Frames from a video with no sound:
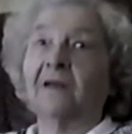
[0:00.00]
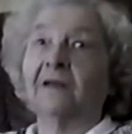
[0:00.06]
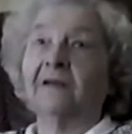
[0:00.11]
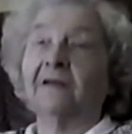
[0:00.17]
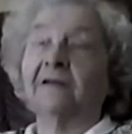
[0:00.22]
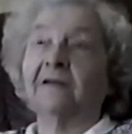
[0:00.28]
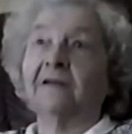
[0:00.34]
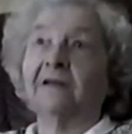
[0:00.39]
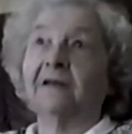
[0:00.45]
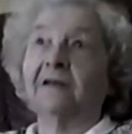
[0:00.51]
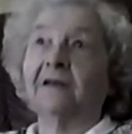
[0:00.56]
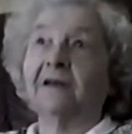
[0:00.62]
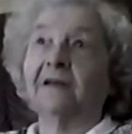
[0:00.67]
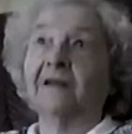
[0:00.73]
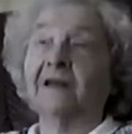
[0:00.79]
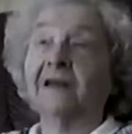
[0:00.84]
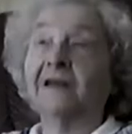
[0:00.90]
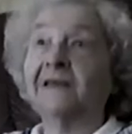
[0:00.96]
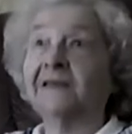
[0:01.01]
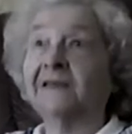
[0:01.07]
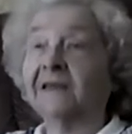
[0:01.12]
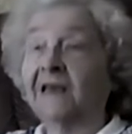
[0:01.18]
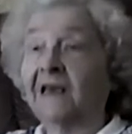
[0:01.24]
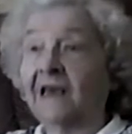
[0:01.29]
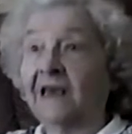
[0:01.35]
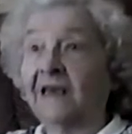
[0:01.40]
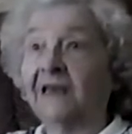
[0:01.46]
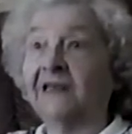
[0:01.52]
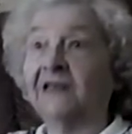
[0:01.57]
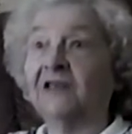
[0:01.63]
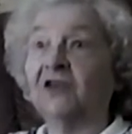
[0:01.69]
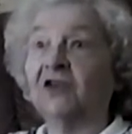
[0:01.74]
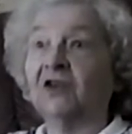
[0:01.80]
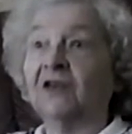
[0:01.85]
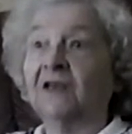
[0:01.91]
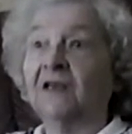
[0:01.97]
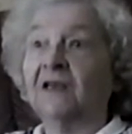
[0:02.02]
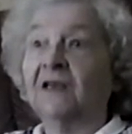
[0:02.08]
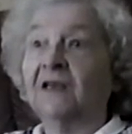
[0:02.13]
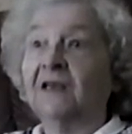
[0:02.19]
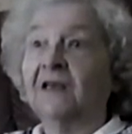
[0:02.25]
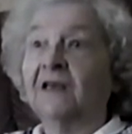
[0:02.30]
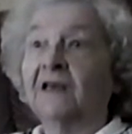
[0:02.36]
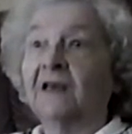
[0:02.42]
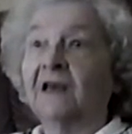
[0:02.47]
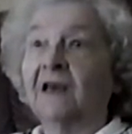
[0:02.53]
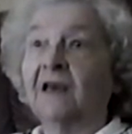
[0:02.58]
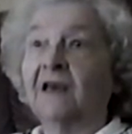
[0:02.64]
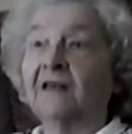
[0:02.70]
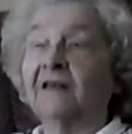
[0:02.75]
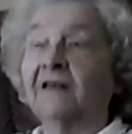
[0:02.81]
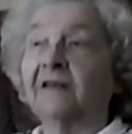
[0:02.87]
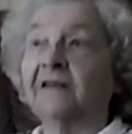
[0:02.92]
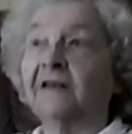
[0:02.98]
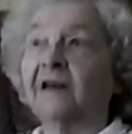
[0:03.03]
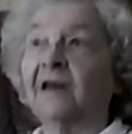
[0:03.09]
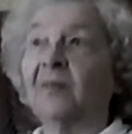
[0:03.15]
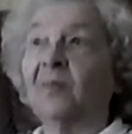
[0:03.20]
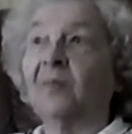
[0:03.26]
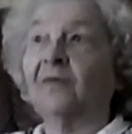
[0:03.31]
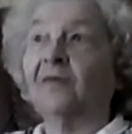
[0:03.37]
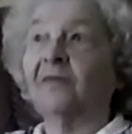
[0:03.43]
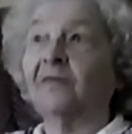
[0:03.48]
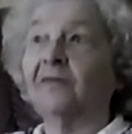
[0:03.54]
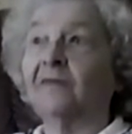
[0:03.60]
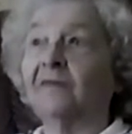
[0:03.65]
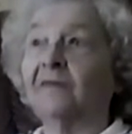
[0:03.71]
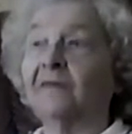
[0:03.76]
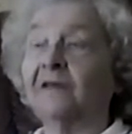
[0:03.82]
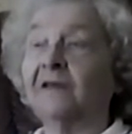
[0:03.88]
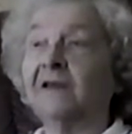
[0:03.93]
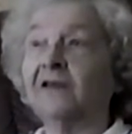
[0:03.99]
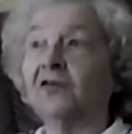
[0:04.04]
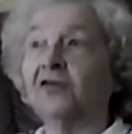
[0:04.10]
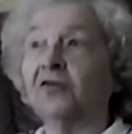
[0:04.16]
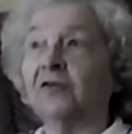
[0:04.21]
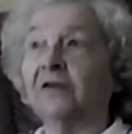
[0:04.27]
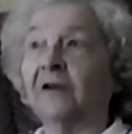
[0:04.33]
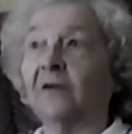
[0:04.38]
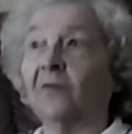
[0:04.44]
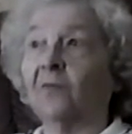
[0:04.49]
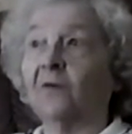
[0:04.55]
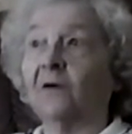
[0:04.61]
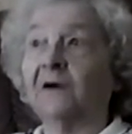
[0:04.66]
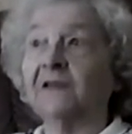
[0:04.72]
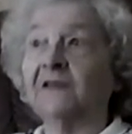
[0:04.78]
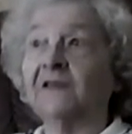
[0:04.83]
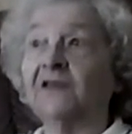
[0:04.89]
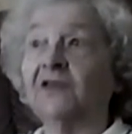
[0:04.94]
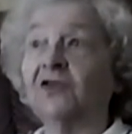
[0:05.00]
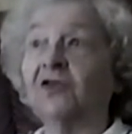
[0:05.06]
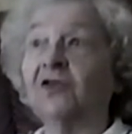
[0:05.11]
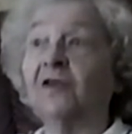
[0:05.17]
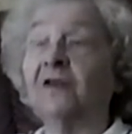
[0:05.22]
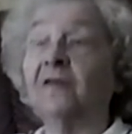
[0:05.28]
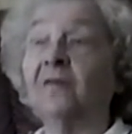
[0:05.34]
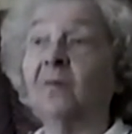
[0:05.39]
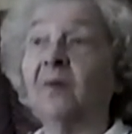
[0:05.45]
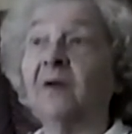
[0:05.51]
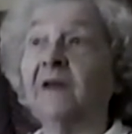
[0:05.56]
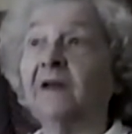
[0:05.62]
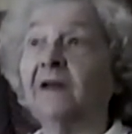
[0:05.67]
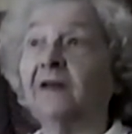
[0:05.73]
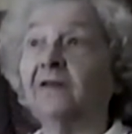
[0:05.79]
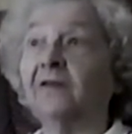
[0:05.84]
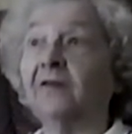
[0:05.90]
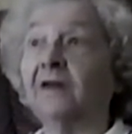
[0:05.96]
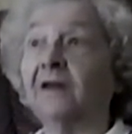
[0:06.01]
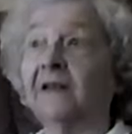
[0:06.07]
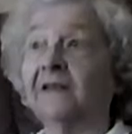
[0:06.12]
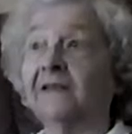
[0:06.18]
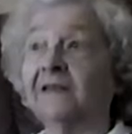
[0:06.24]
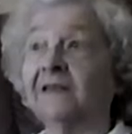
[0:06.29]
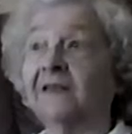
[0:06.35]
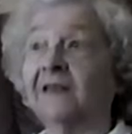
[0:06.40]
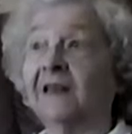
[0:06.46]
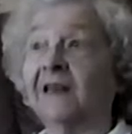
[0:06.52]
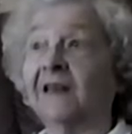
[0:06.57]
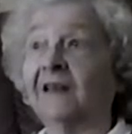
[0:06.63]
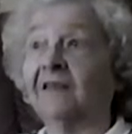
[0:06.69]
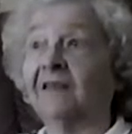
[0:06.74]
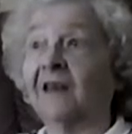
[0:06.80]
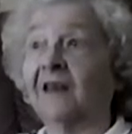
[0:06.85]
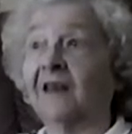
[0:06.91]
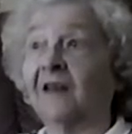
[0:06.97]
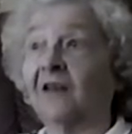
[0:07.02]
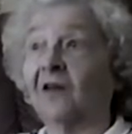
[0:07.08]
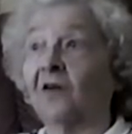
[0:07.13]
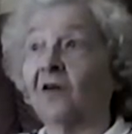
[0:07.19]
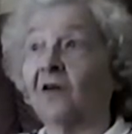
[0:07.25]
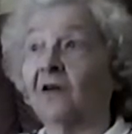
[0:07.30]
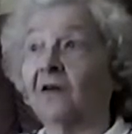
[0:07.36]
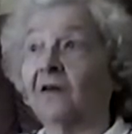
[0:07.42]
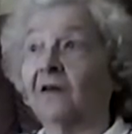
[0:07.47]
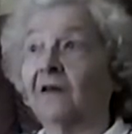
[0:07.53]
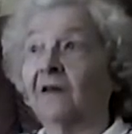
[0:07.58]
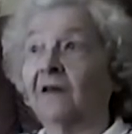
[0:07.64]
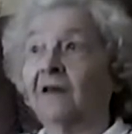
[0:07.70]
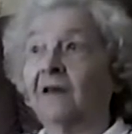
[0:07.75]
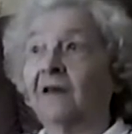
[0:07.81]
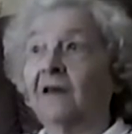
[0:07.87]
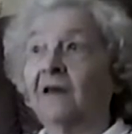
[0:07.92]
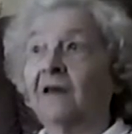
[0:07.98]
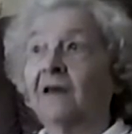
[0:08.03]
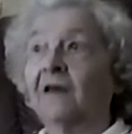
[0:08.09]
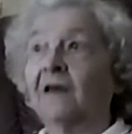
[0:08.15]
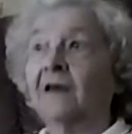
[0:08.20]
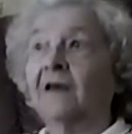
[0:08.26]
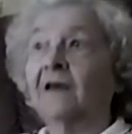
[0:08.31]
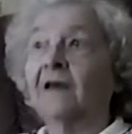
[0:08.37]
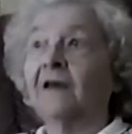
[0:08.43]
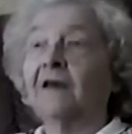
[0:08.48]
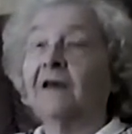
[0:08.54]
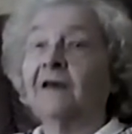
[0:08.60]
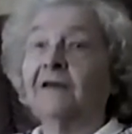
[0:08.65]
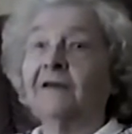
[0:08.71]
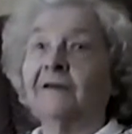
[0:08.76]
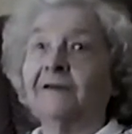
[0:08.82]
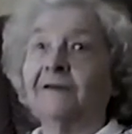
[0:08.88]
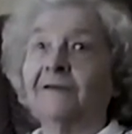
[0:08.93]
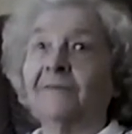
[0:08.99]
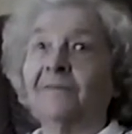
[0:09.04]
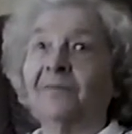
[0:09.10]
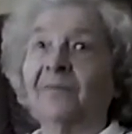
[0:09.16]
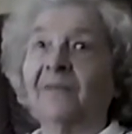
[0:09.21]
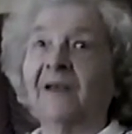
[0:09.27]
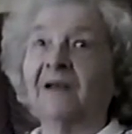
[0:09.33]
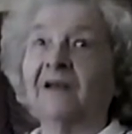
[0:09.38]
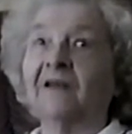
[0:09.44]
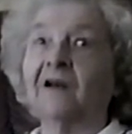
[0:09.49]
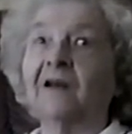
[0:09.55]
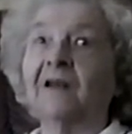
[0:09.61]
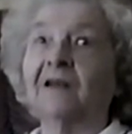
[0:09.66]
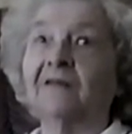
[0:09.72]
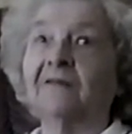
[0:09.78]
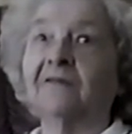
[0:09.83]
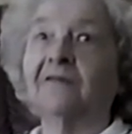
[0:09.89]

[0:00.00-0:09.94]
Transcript: at his age and the type of injury it was, he shouldn't have been under anesthetic that long. And it kind of